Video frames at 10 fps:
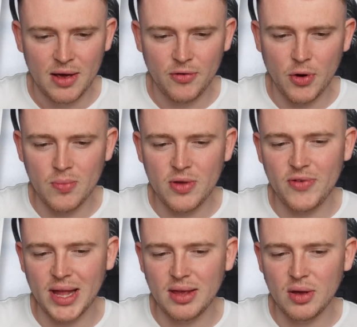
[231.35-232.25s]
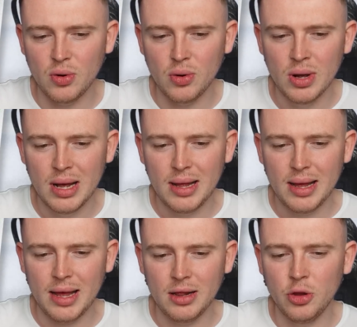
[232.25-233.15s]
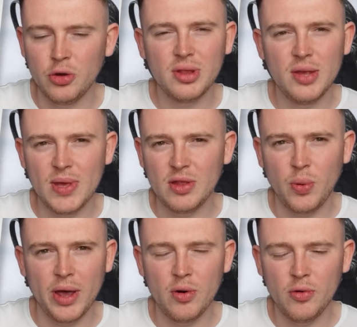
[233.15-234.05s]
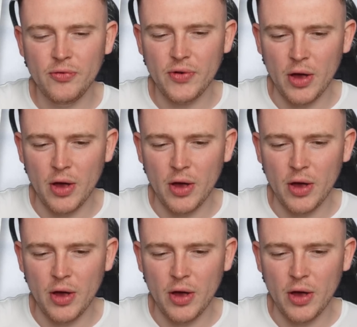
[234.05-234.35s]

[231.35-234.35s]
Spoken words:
From the video, it looked to be 12